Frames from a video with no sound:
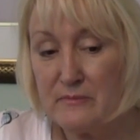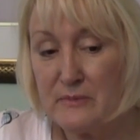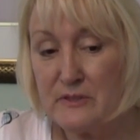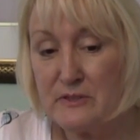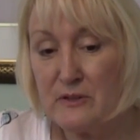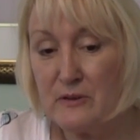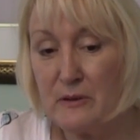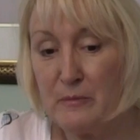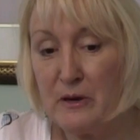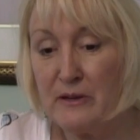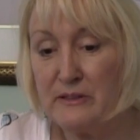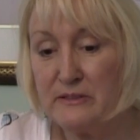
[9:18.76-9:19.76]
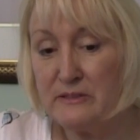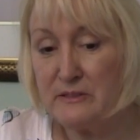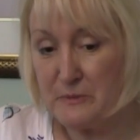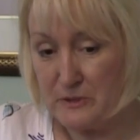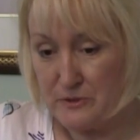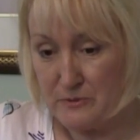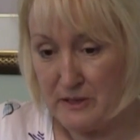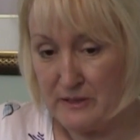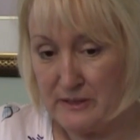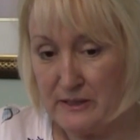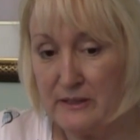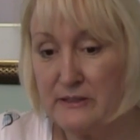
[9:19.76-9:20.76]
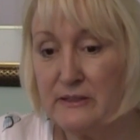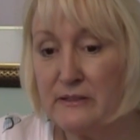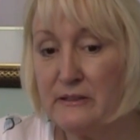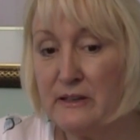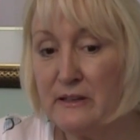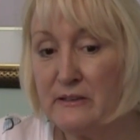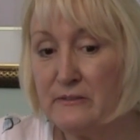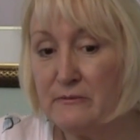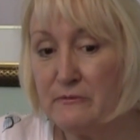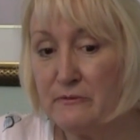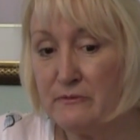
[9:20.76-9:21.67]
So I brought in spirituality. I did a lot of